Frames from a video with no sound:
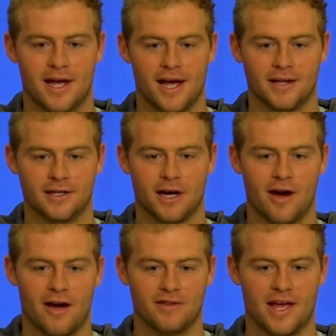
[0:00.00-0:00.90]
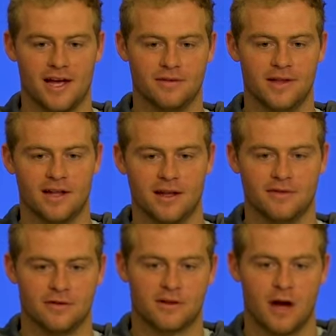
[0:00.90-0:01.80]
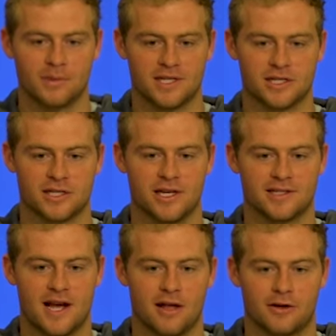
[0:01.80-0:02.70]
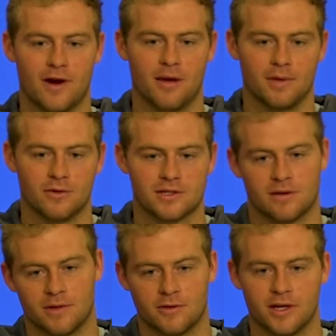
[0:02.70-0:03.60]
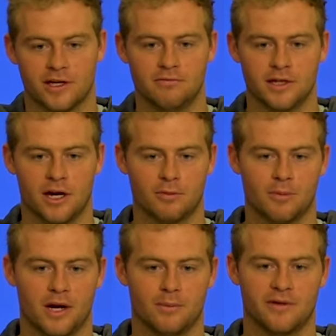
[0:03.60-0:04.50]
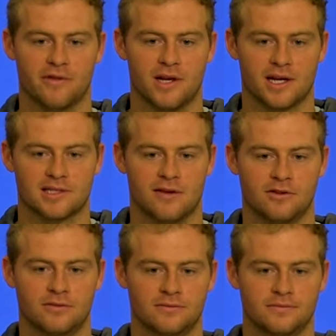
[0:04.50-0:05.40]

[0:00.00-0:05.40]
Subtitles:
and, you know, having that level of competition and talent around me was something that really, you know, prepared me for the next level.